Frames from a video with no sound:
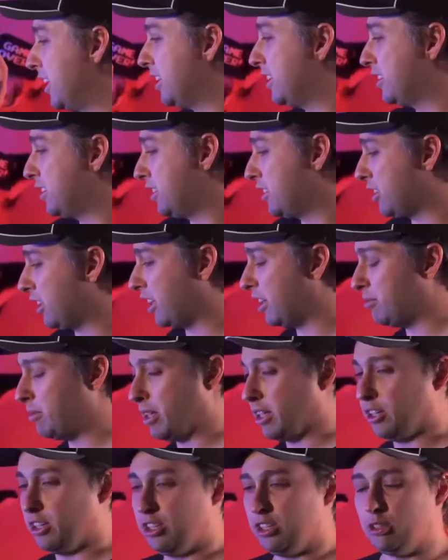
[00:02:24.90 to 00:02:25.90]
this is going to give
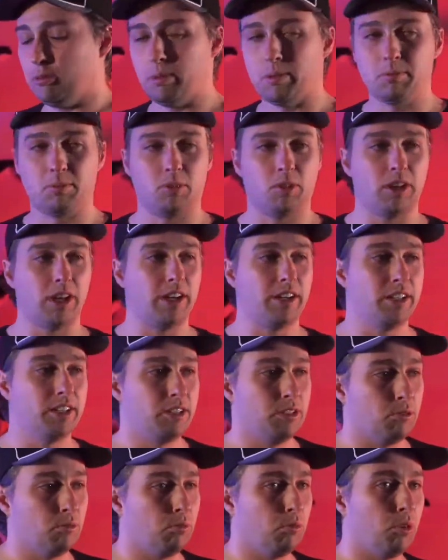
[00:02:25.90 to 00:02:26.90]
me a little bit more area
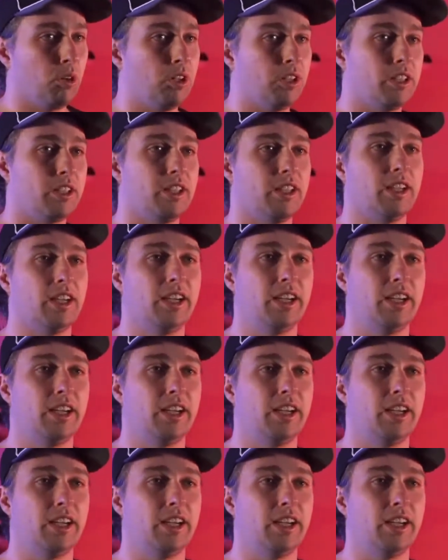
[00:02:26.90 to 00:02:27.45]
to work.